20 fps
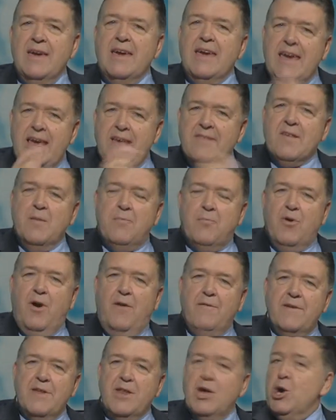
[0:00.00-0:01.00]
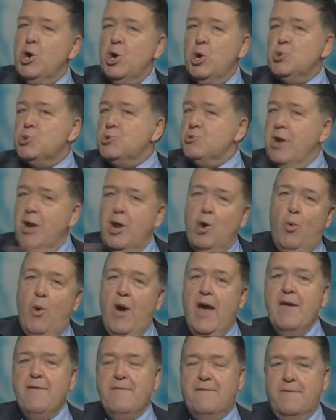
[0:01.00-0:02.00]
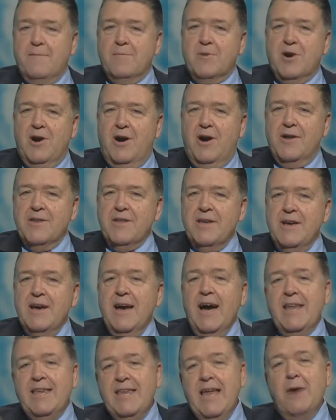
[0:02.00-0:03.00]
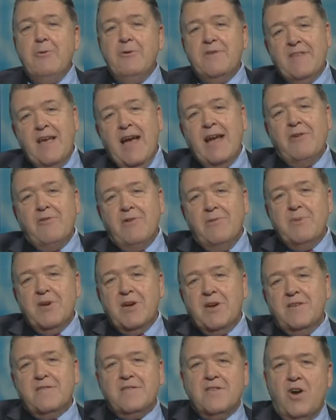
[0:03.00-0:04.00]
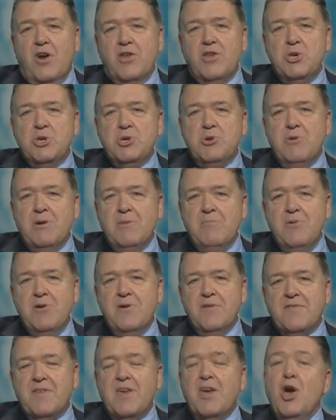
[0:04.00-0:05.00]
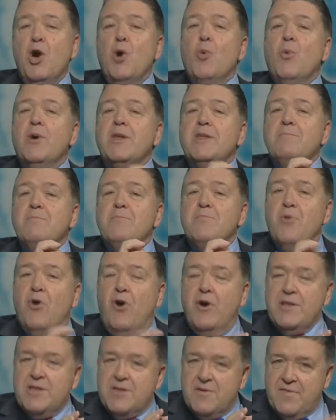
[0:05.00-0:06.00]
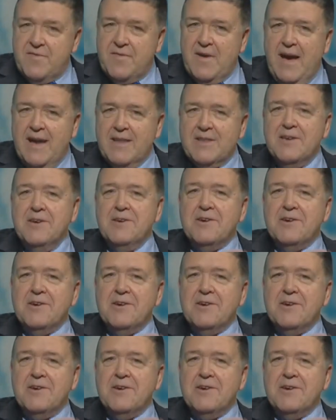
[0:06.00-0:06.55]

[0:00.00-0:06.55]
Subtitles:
Here's a prophet who's run away from God and now is angry because God is showing mercy, when in point of fact,